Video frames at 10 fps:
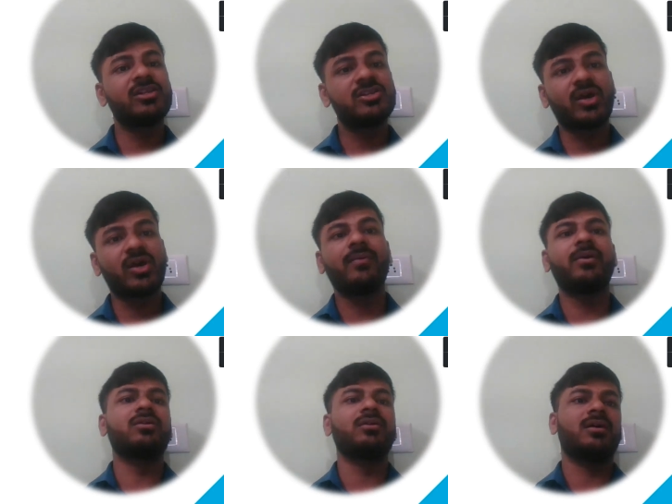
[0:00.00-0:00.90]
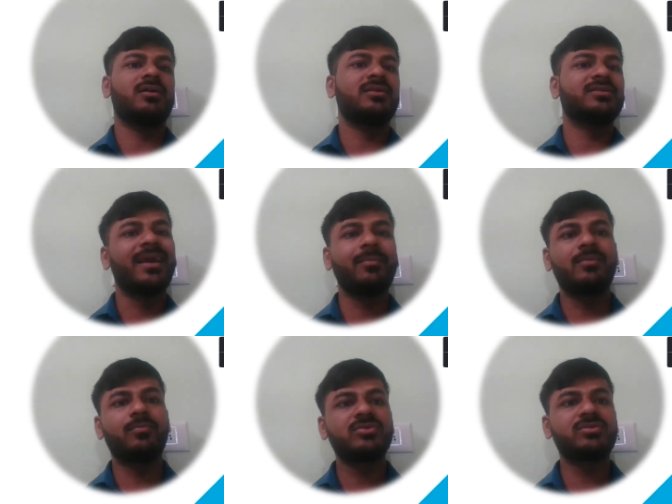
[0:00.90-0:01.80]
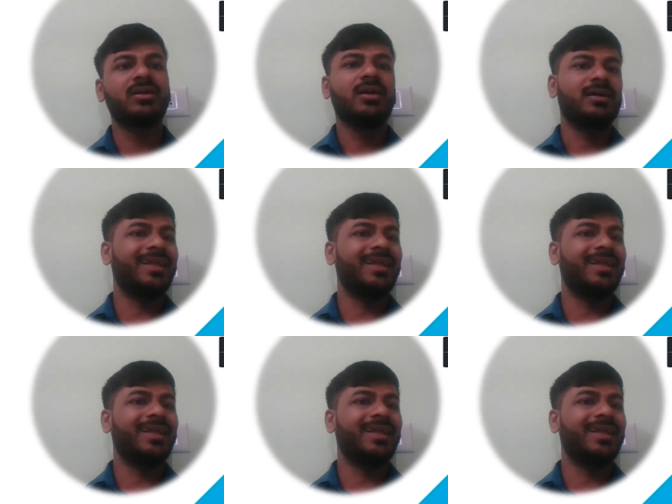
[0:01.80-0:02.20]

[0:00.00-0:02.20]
is also having the same inputs,